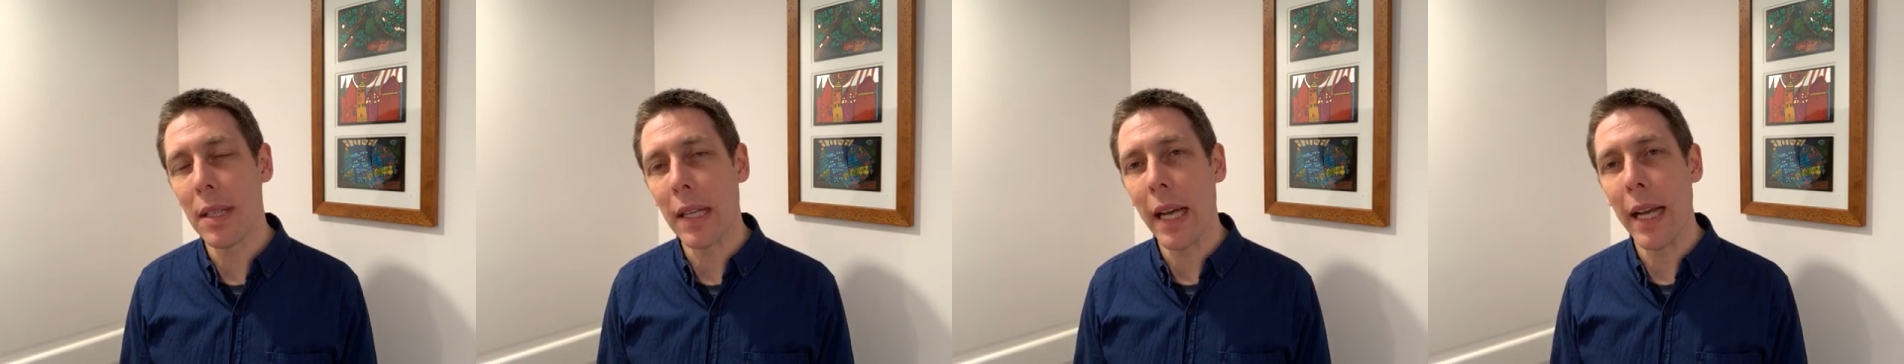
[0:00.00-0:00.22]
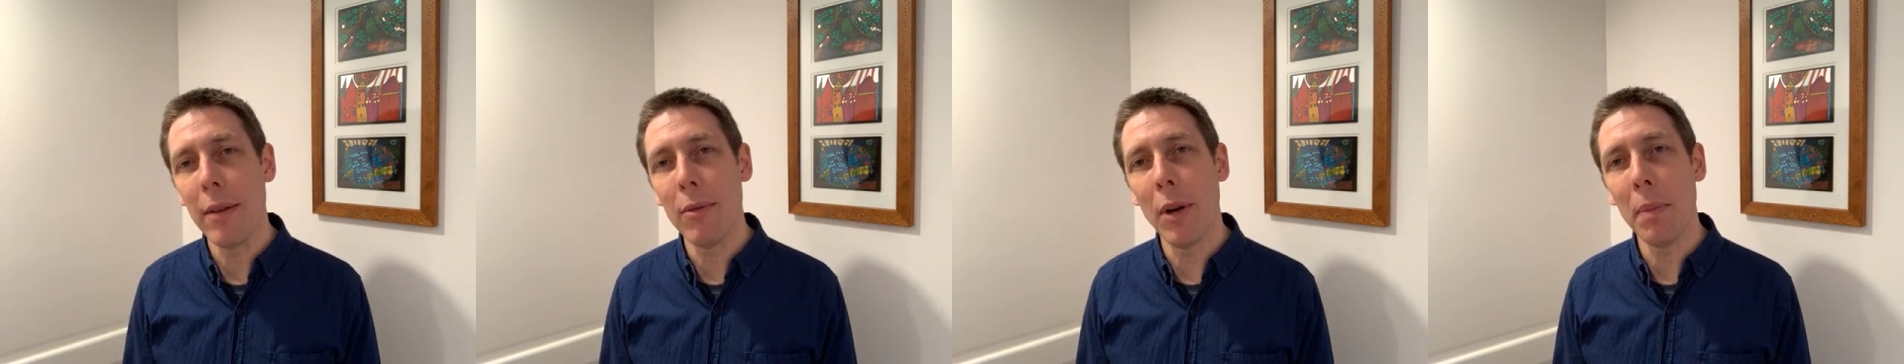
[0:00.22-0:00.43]

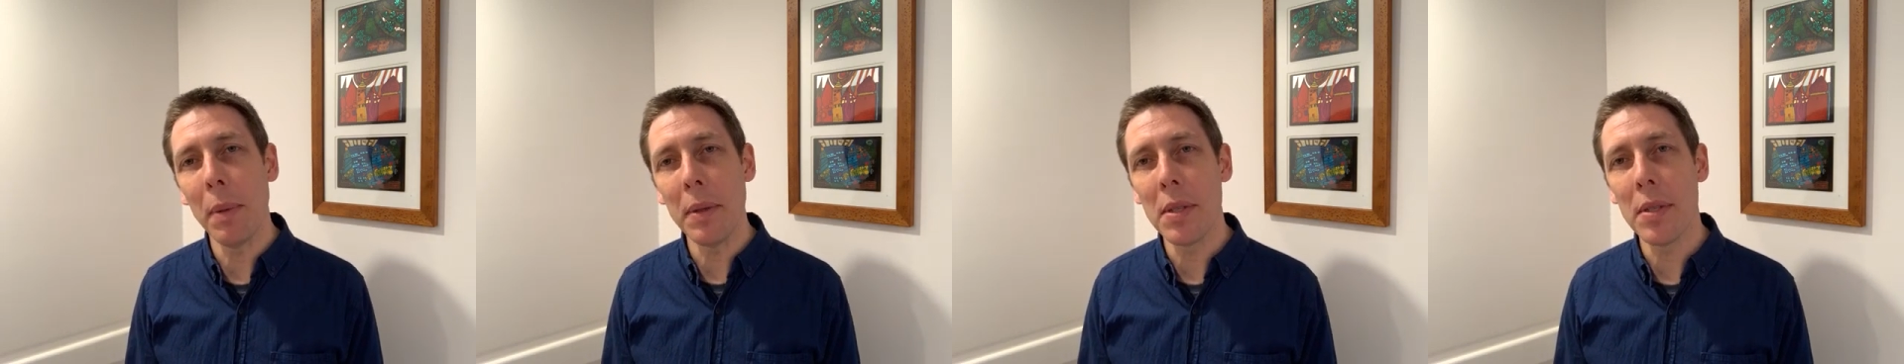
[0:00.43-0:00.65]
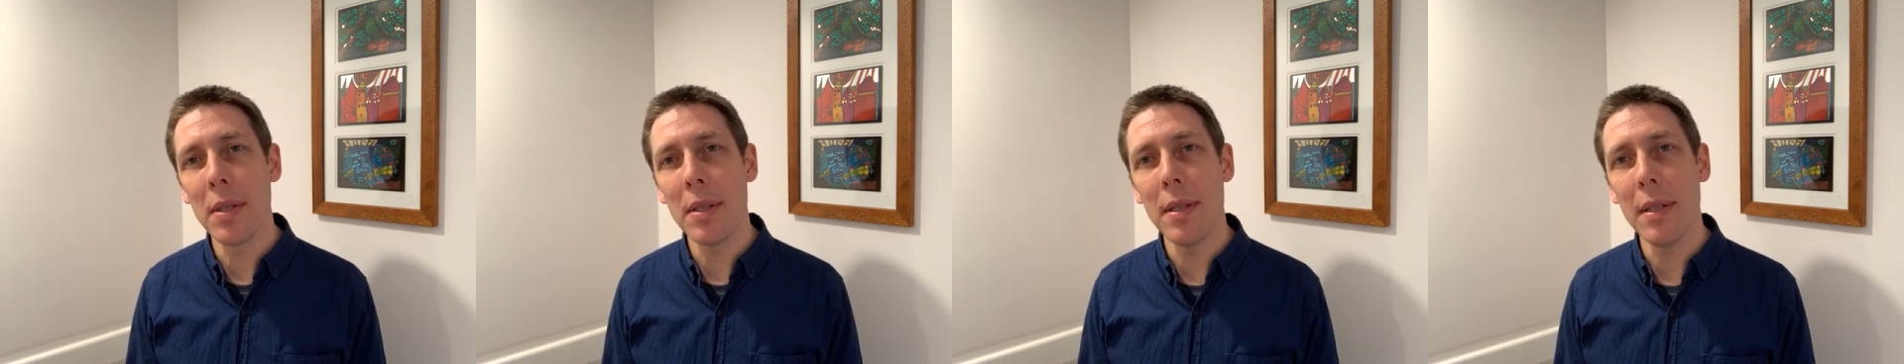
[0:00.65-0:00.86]
Kate
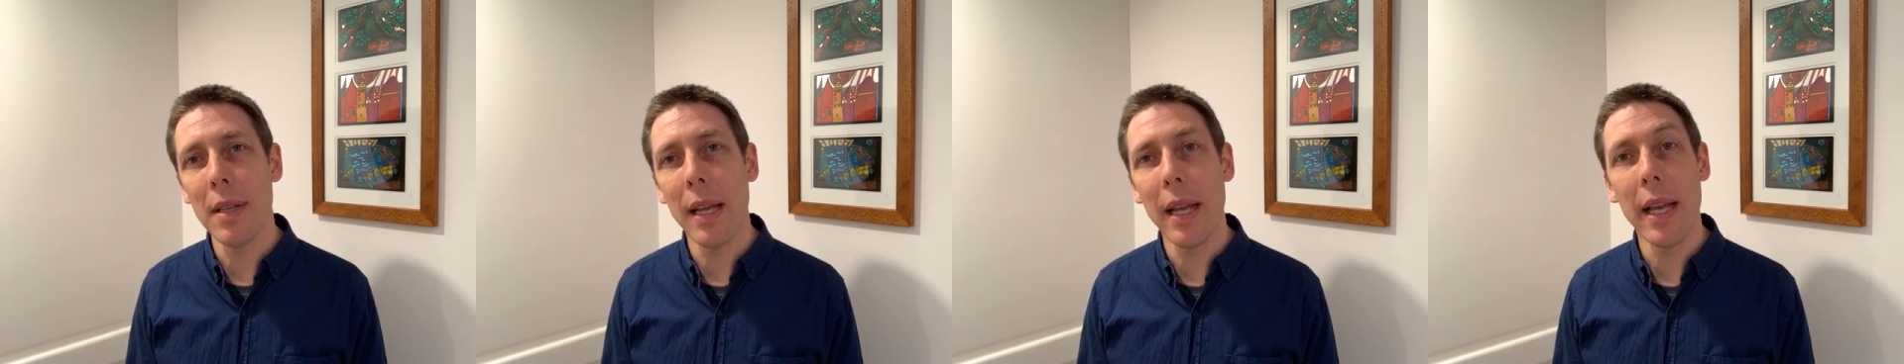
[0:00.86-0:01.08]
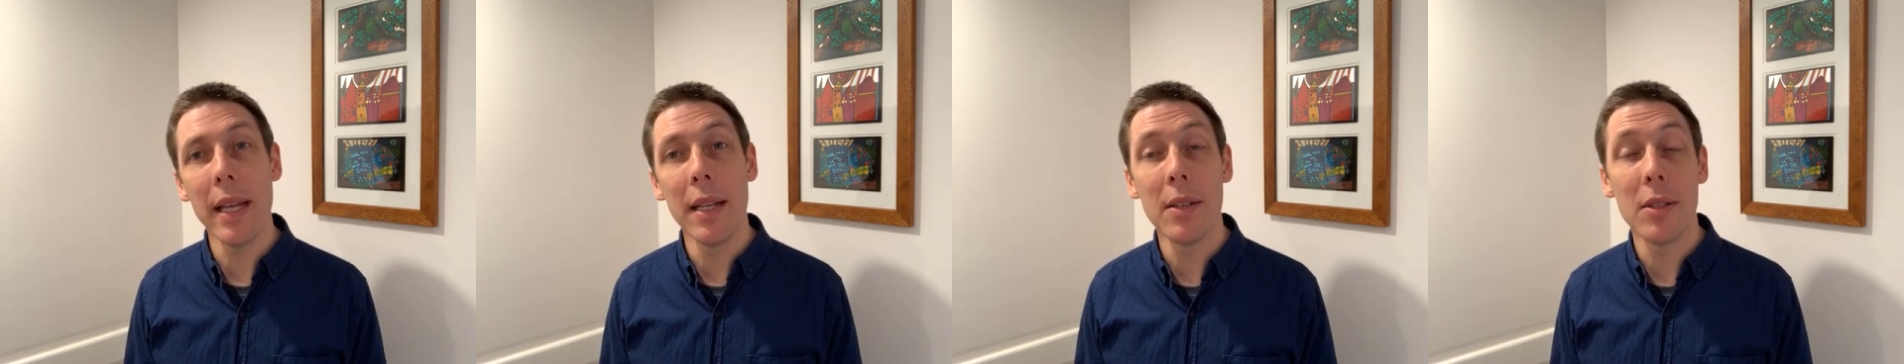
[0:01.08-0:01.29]
Robertson
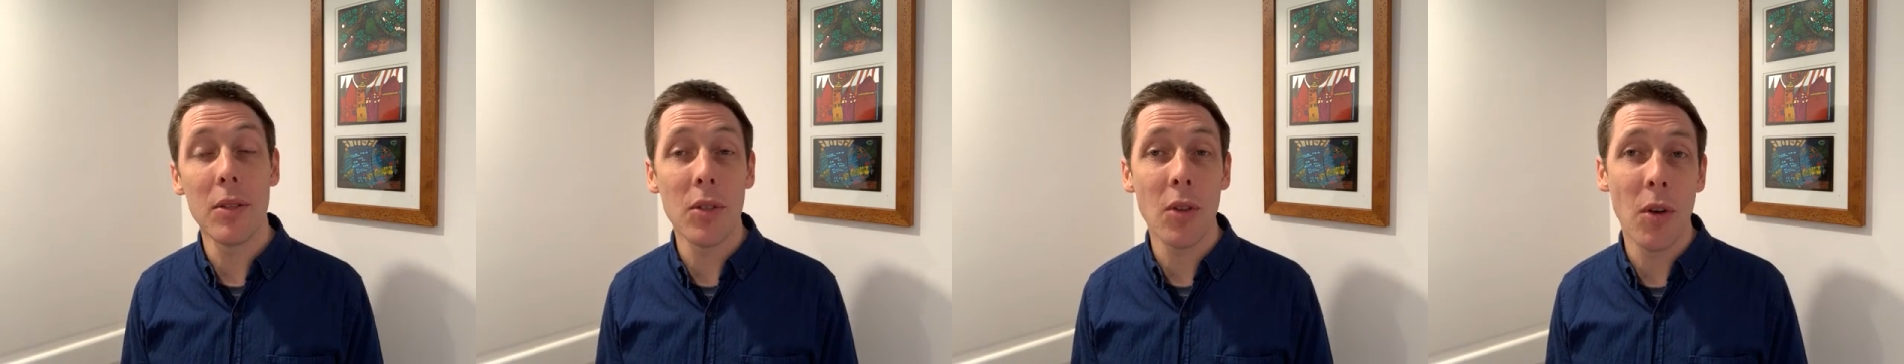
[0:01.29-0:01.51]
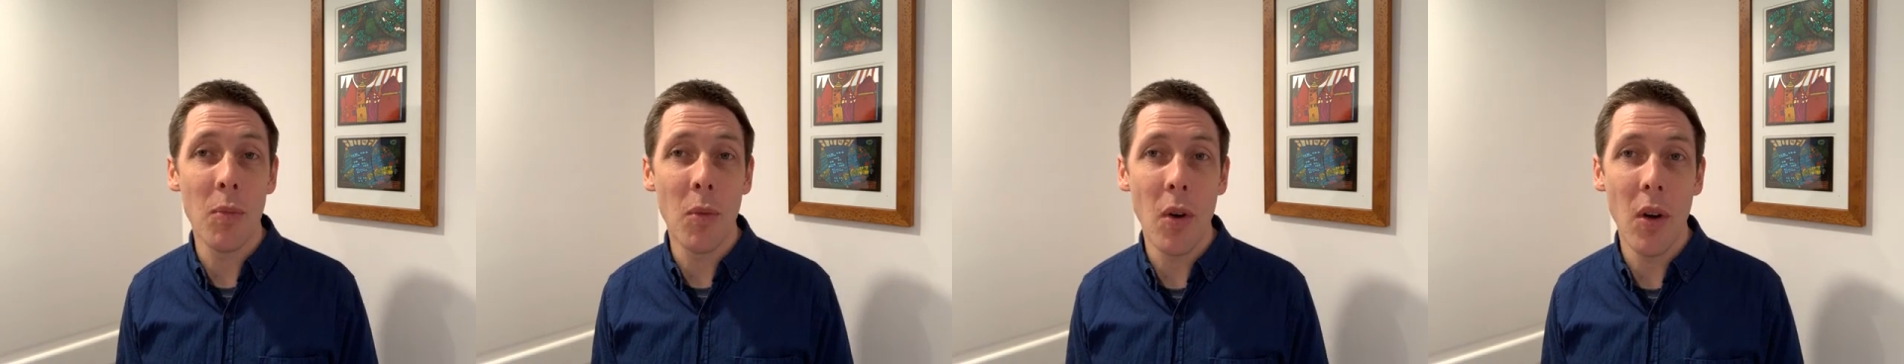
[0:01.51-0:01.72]
and
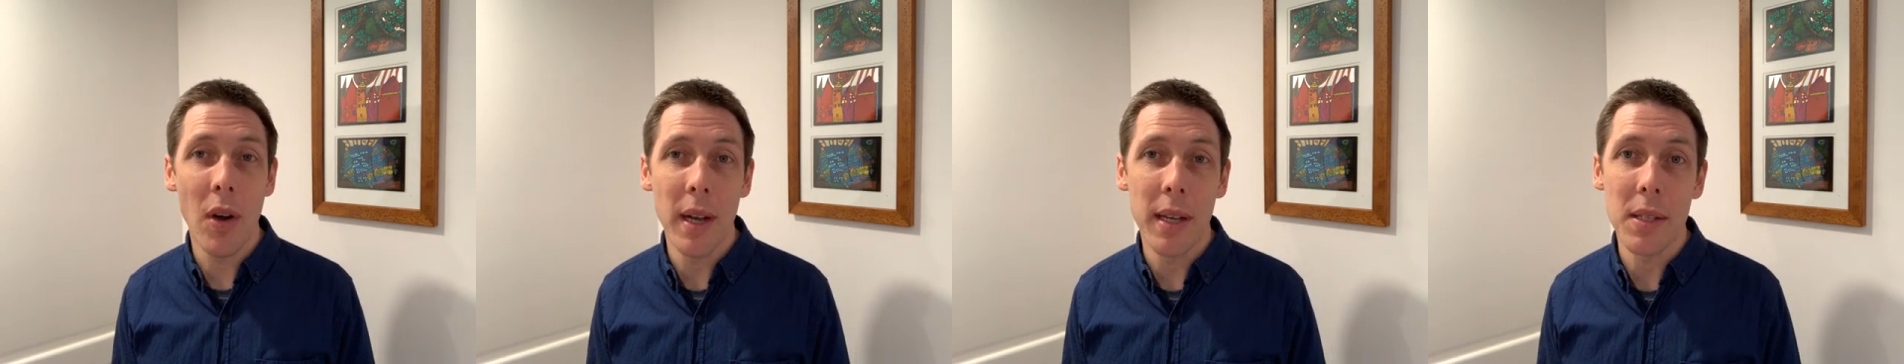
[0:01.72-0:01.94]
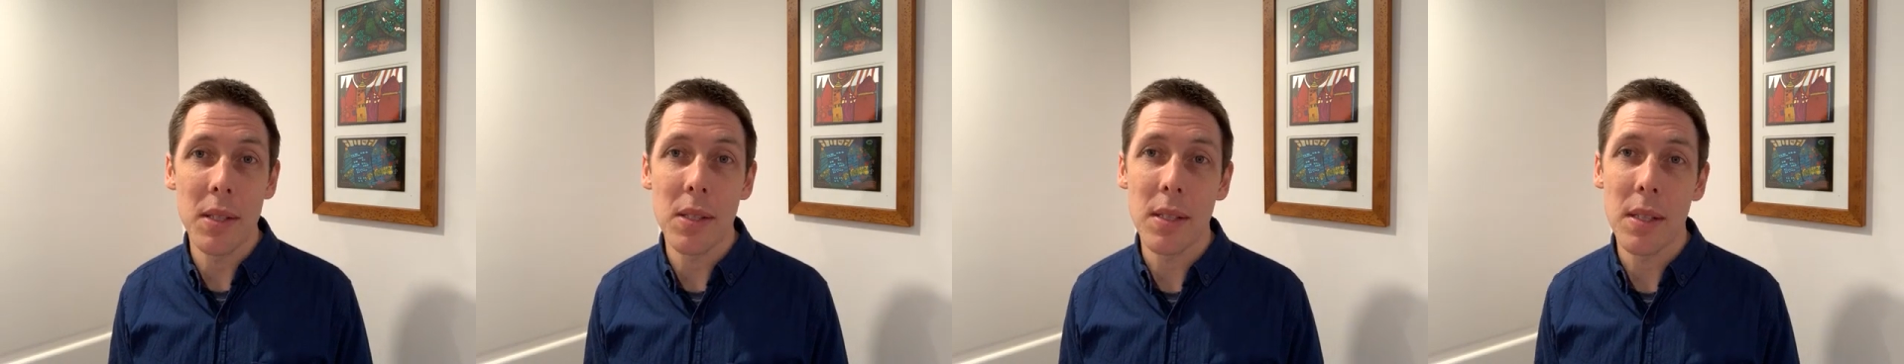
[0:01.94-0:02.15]
Tom
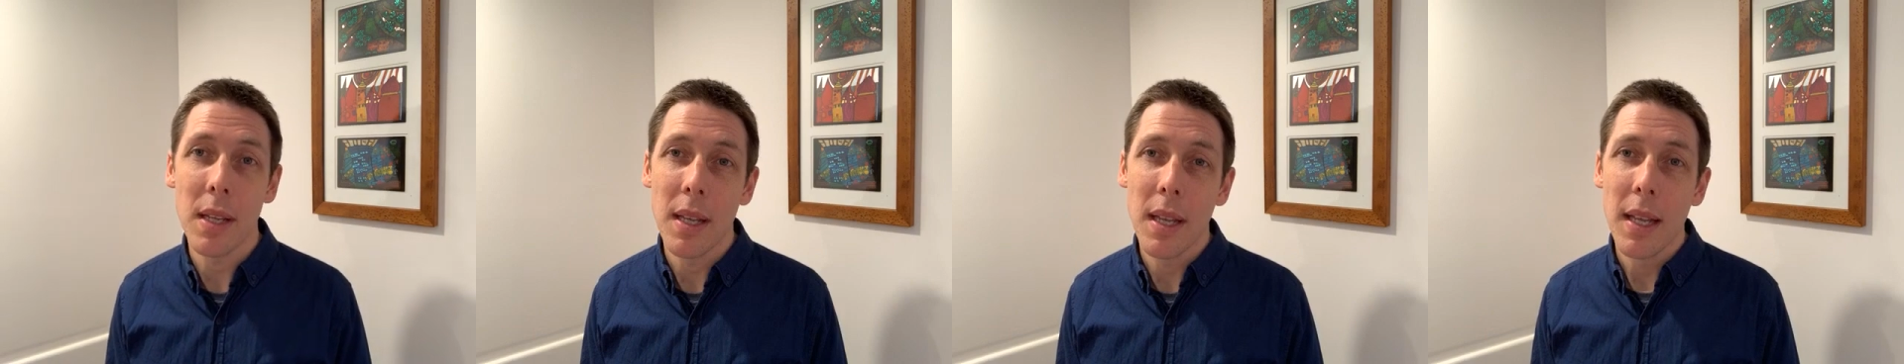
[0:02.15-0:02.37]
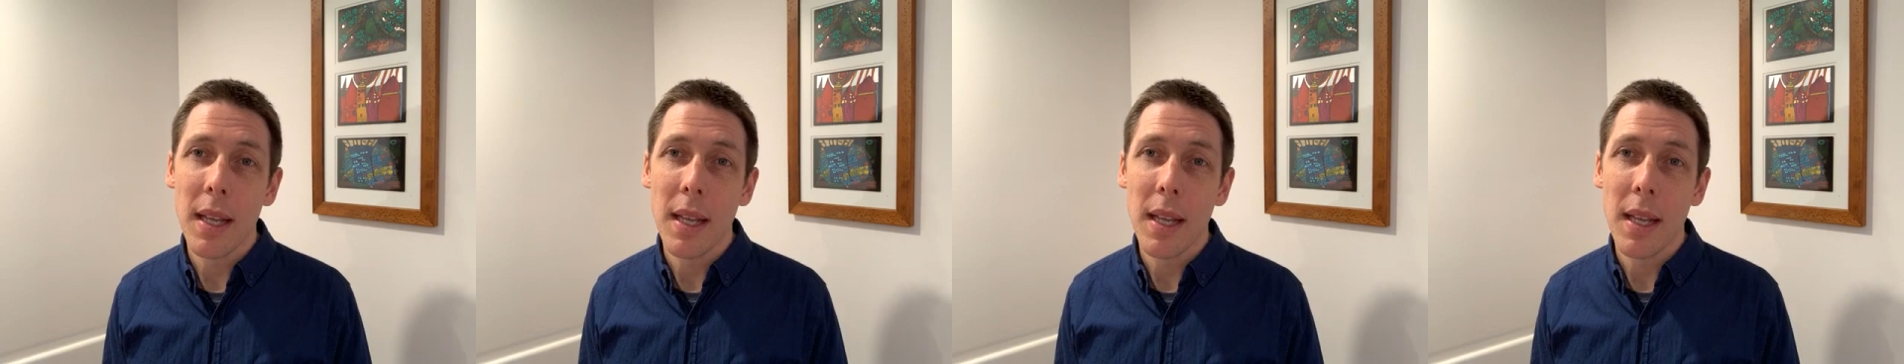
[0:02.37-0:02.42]
Wise,